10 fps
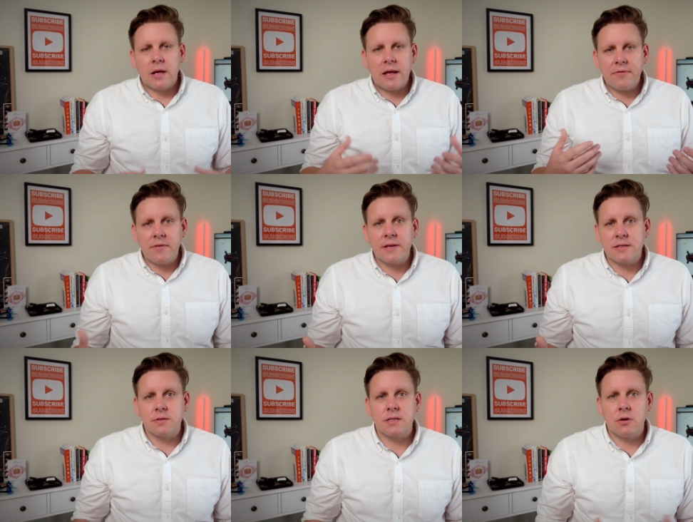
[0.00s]
And then there's
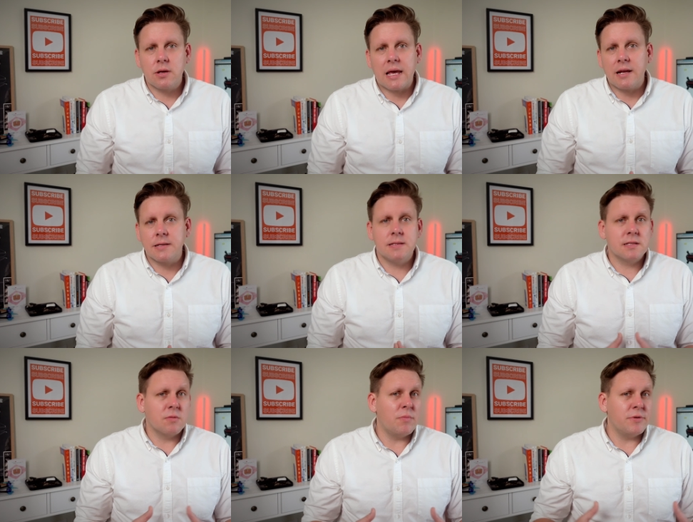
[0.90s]
also Caddx's
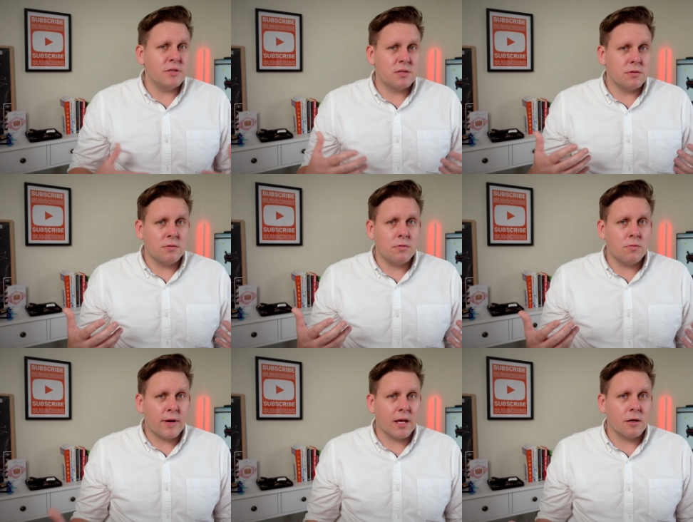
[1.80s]
commitment to
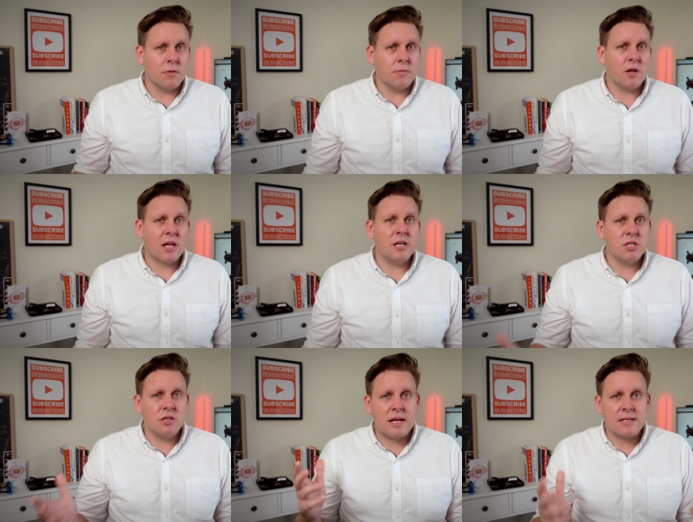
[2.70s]
regular
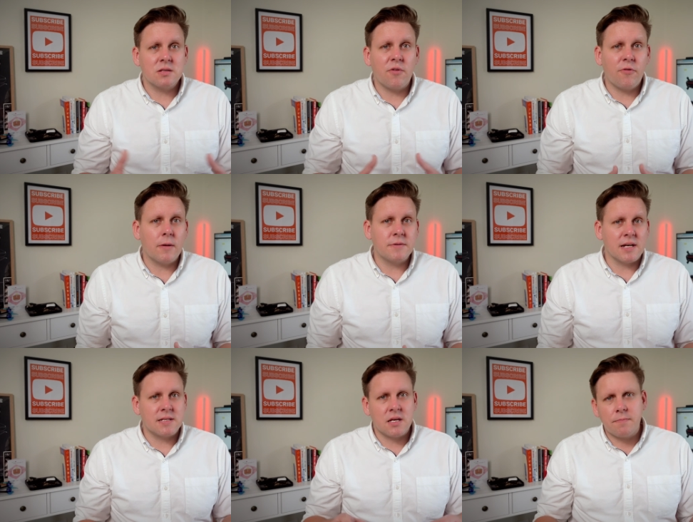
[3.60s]
communication and software
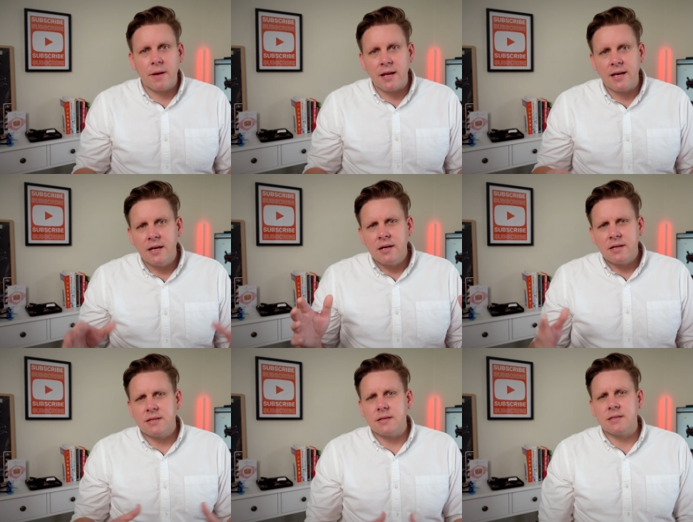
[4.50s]
updates. Admittedly,
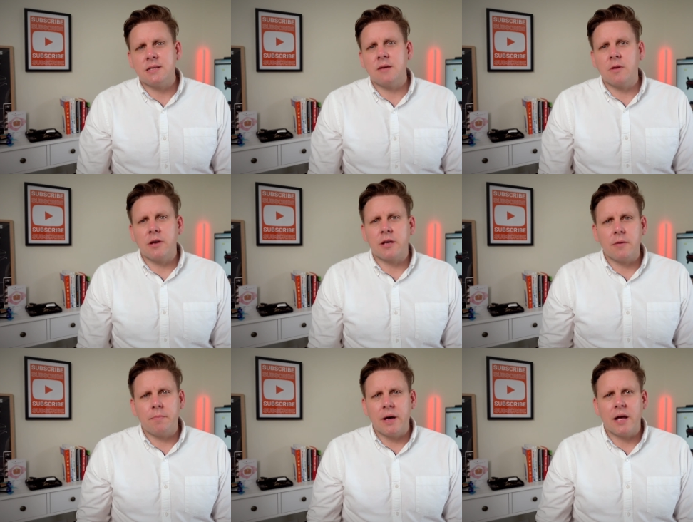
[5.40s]
does seem like you're
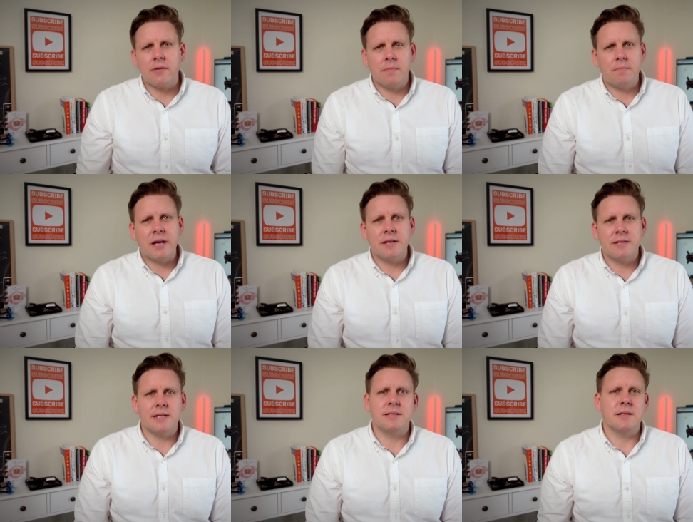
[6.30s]
part of their beta
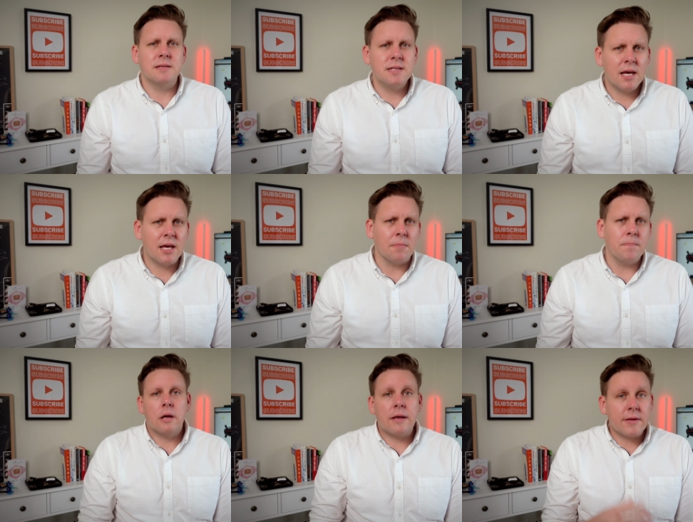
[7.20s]
testing team.
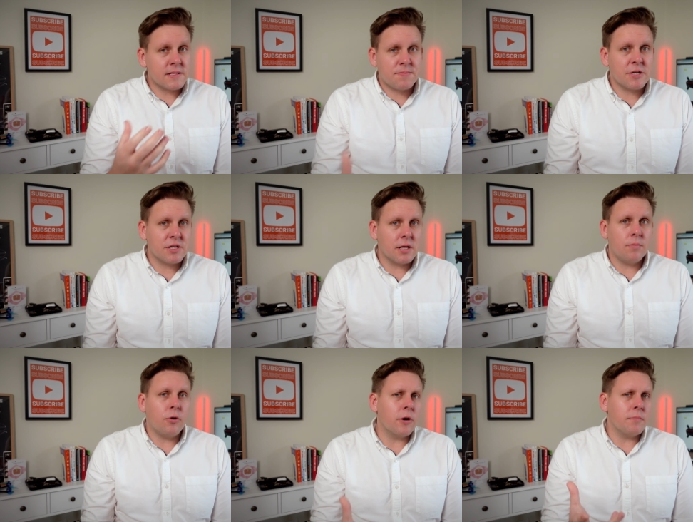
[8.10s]
And that's especially
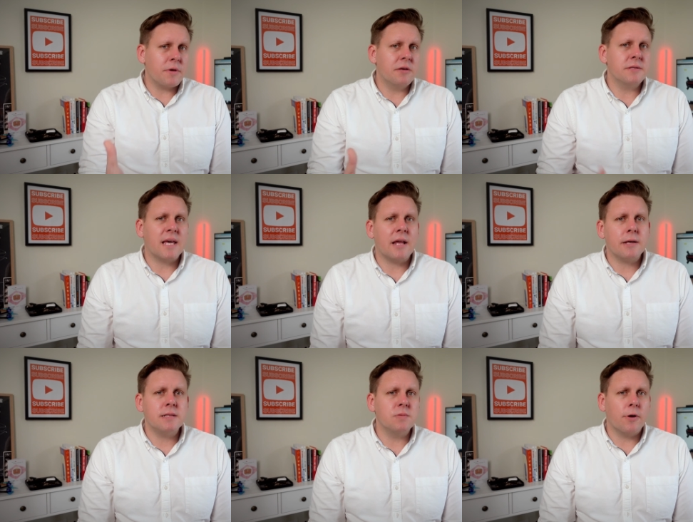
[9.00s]
important because
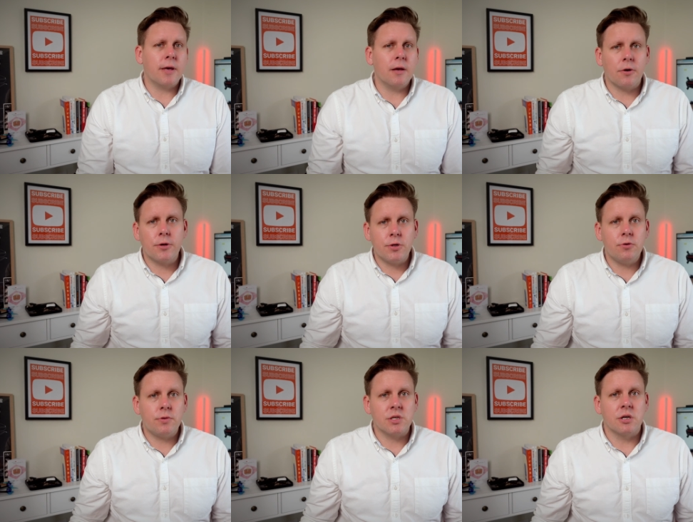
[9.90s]
Caddx is working on a
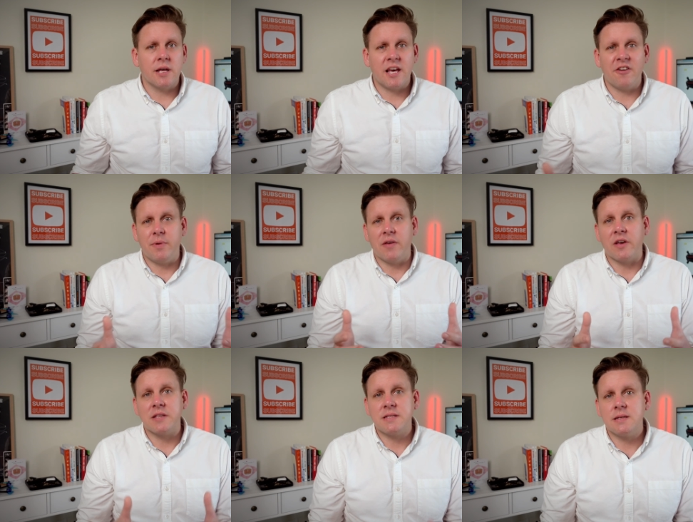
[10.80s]
new digital
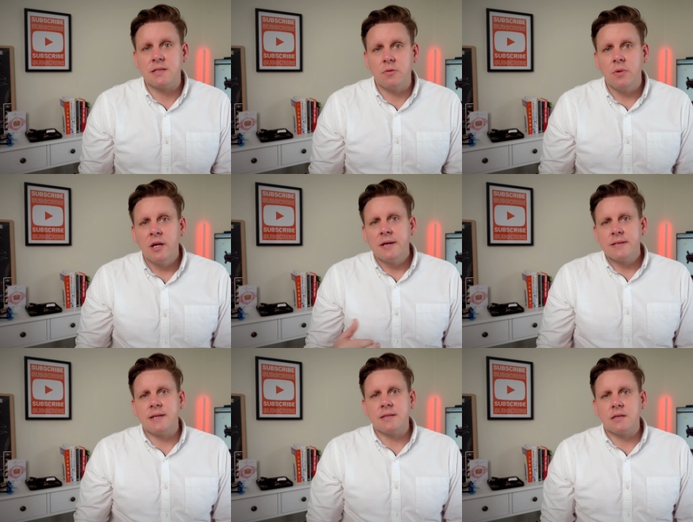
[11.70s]
FPV system
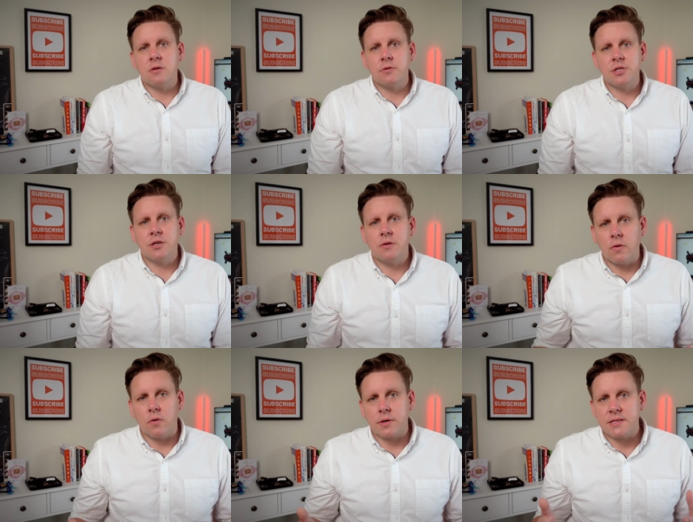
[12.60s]
set to launch in
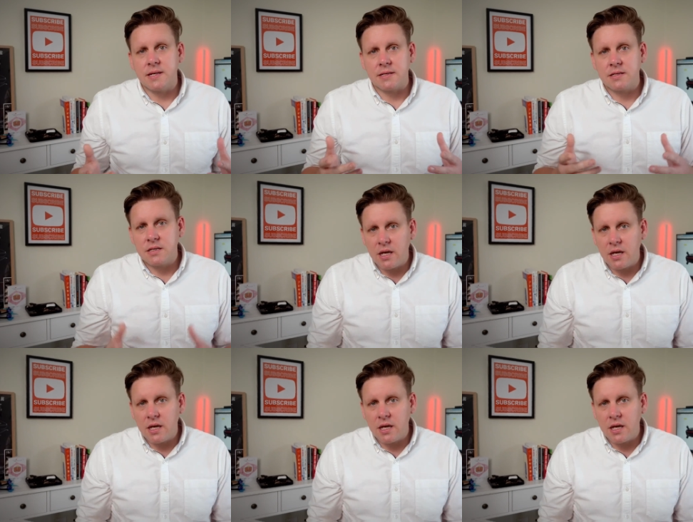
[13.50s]
August next